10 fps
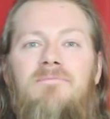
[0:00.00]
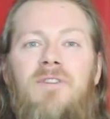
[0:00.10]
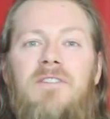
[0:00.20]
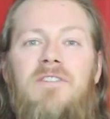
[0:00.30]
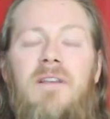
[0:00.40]

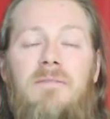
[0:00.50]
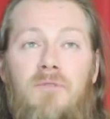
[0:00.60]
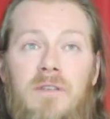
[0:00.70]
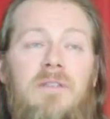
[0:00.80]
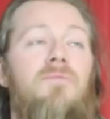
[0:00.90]
which
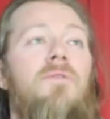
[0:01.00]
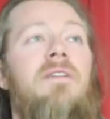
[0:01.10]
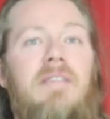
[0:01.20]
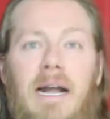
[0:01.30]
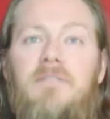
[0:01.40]
was
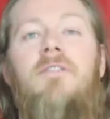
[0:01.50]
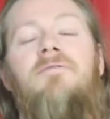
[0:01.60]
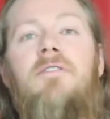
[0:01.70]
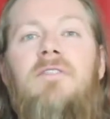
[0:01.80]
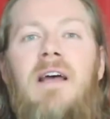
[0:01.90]
rescheduled a
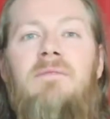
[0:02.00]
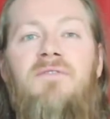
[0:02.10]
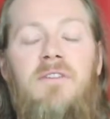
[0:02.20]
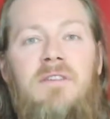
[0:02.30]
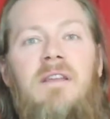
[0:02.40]
few times
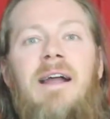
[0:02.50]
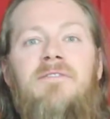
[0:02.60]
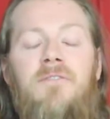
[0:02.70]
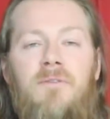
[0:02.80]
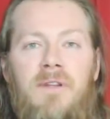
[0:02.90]
for its
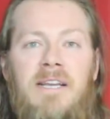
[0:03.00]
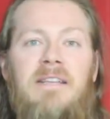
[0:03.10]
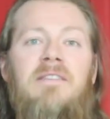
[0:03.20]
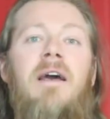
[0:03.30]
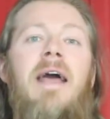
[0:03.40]
theatrical
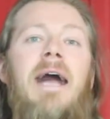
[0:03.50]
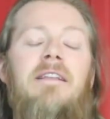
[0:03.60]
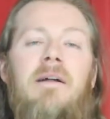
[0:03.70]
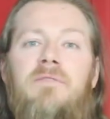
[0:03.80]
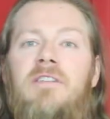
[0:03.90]
release,
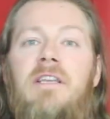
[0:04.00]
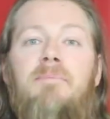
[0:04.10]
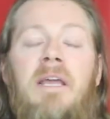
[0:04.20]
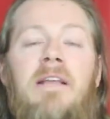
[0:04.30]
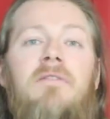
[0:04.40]
ended up just
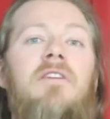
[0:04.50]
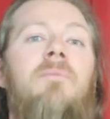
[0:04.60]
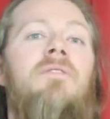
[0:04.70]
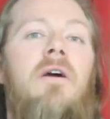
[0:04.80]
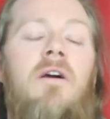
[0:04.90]
being
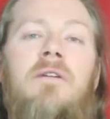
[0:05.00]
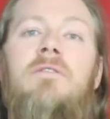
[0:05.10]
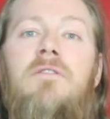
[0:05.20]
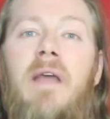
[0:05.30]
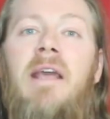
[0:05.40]
dumped
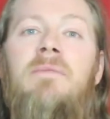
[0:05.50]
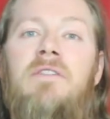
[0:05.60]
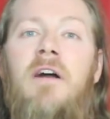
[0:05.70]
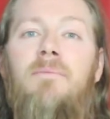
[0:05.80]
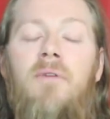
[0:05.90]
onto
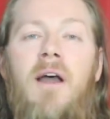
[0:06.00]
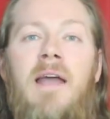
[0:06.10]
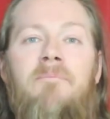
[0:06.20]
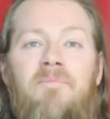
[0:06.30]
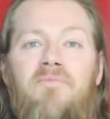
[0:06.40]
Amazon
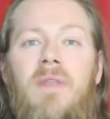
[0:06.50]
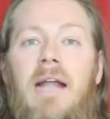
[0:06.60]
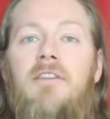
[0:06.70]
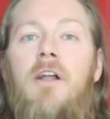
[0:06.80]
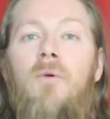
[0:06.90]
Prime.
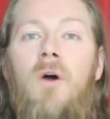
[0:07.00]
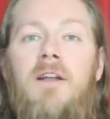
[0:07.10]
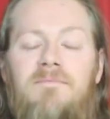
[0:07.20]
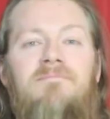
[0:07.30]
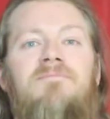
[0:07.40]
And you know
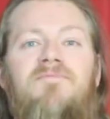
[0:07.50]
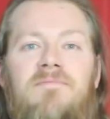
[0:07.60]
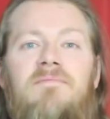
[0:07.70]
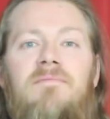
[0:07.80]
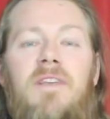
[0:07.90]
what?
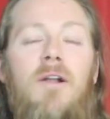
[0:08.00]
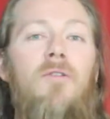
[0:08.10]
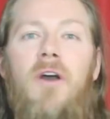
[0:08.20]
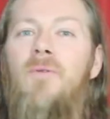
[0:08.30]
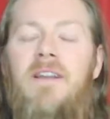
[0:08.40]
You
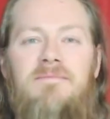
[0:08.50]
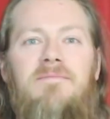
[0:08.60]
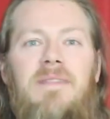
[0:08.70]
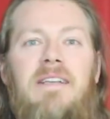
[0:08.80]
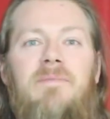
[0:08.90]
don't go
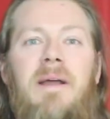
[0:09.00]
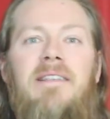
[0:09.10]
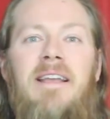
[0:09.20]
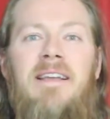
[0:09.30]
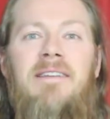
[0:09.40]
in
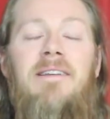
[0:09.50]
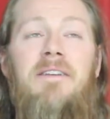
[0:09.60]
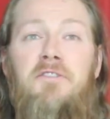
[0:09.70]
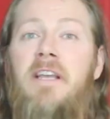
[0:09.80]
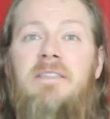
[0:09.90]
expecting
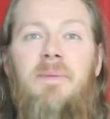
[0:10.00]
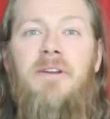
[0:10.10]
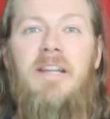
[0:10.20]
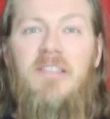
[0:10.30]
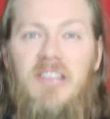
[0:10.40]

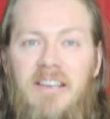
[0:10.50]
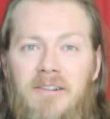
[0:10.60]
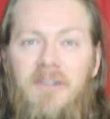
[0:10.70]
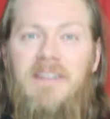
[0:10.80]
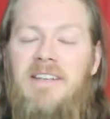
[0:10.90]
Shakespearean
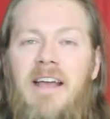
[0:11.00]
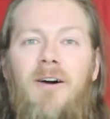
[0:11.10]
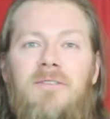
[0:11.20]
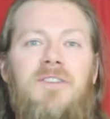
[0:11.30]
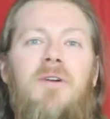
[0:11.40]
theater, as I
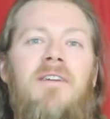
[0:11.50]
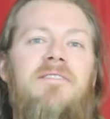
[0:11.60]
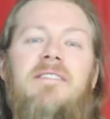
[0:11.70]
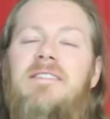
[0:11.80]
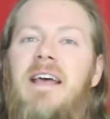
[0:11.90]
all too
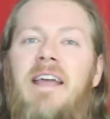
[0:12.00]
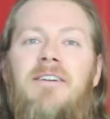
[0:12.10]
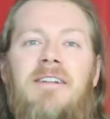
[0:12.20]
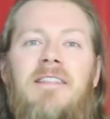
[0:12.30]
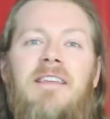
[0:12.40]
often say,
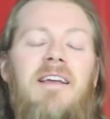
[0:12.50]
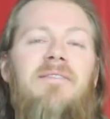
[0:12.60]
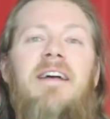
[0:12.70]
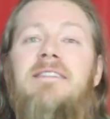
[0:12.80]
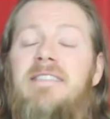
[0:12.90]
or anything
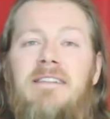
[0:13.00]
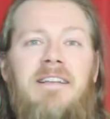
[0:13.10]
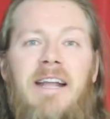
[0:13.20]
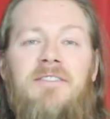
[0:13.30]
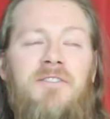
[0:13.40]
of that
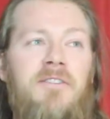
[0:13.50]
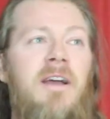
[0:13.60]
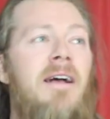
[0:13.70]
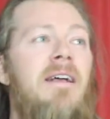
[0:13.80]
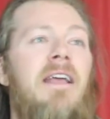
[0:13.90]
silly
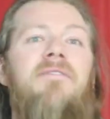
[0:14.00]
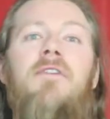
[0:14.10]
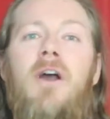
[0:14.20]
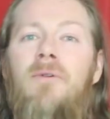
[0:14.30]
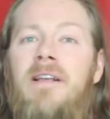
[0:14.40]
nature. If
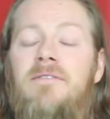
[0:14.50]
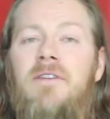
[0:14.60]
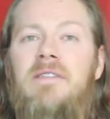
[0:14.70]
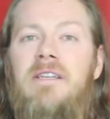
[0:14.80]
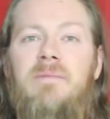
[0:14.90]
you go in
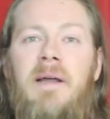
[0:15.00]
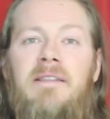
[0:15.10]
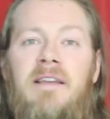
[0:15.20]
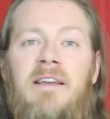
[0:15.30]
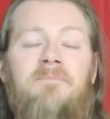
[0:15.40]
just
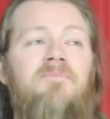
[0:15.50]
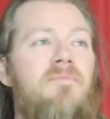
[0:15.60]
expecting